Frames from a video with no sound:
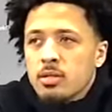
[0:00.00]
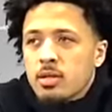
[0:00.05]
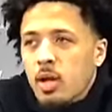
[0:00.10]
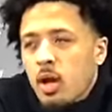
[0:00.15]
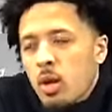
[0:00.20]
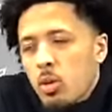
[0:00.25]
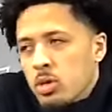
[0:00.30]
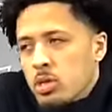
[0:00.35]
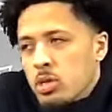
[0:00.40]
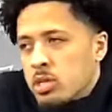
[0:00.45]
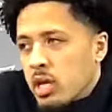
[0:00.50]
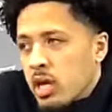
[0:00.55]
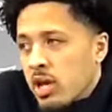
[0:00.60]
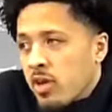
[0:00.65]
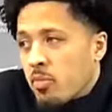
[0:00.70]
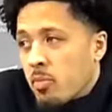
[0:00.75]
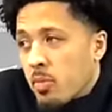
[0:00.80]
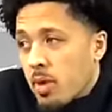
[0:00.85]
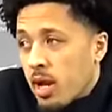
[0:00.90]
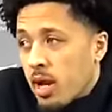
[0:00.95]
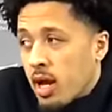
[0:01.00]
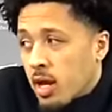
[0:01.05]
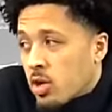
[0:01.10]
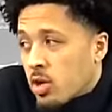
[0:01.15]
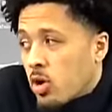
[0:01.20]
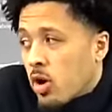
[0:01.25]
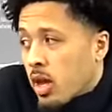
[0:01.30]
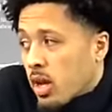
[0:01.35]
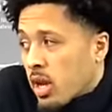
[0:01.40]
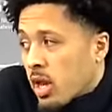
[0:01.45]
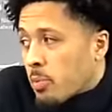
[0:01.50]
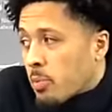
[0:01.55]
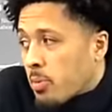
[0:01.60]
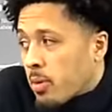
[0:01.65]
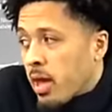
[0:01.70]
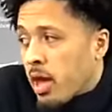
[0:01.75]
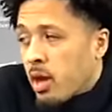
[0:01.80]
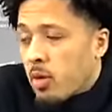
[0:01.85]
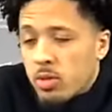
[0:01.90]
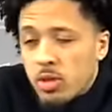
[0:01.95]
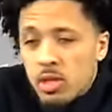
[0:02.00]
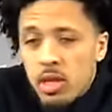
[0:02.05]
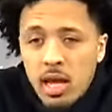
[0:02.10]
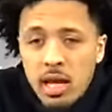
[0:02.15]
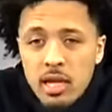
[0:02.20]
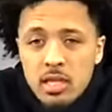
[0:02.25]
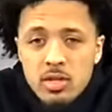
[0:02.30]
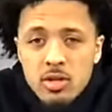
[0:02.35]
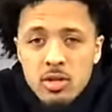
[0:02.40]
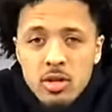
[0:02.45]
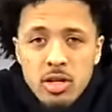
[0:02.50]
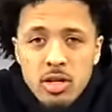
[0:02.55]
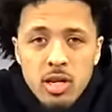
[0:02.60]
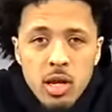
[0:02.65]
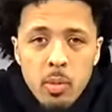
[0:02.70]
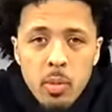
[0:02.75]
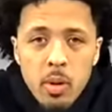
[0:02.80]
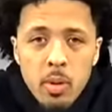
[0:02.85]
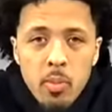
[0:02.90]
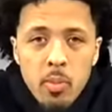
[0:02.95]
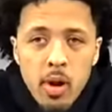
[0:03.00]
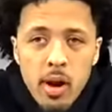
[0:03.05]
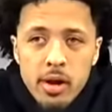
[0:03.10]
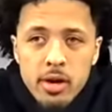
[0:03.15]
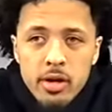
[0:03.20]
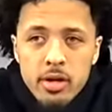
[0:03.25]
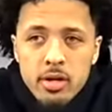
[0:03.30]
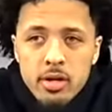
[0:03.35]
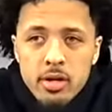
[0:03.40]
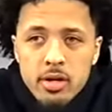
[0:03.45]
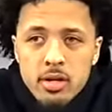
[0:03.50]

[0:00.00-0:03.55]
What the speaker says: I wouldn't say everybody. I know I like playing when the lights are a little bit brighter.